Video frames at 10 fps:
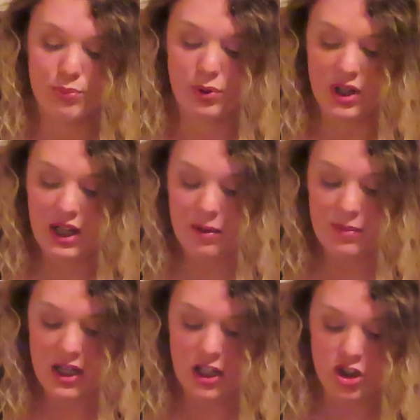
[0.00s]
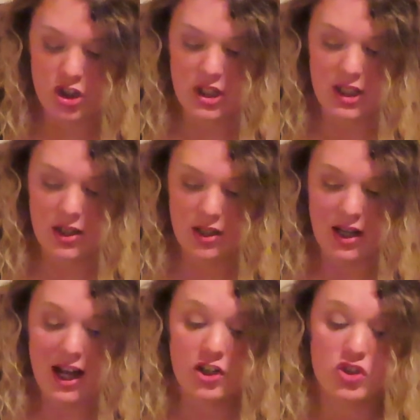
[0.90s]
pretty much,
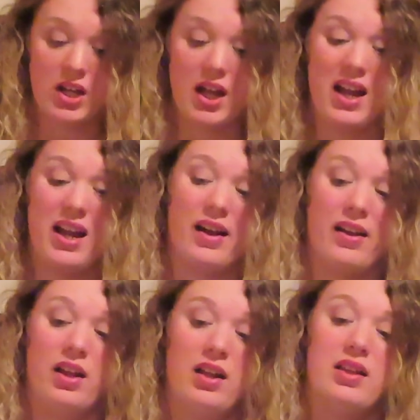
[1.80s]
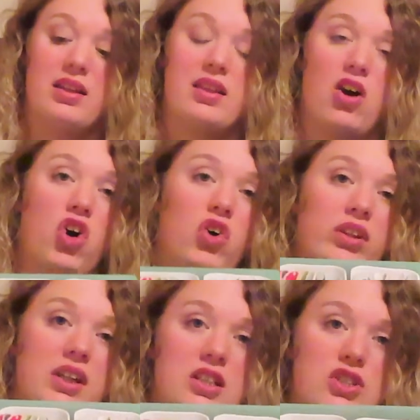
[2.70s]
actually,
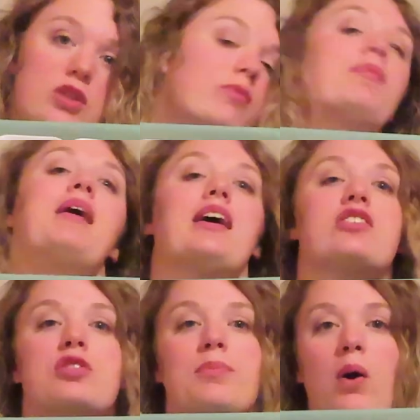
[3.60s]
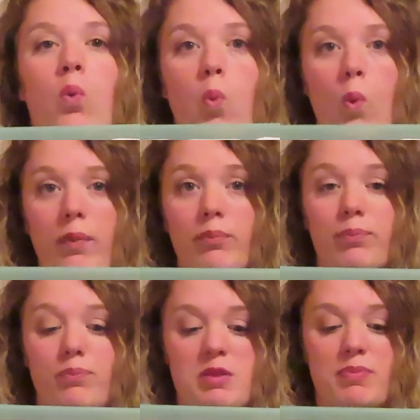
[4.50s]
all these Tubie Pads are by
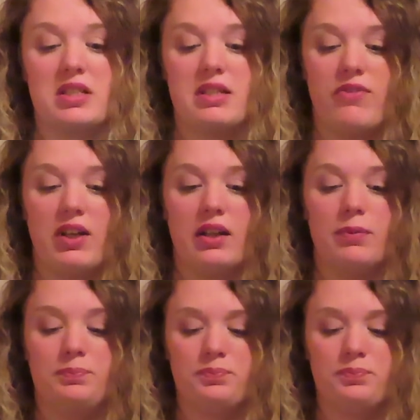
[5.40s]
one specific,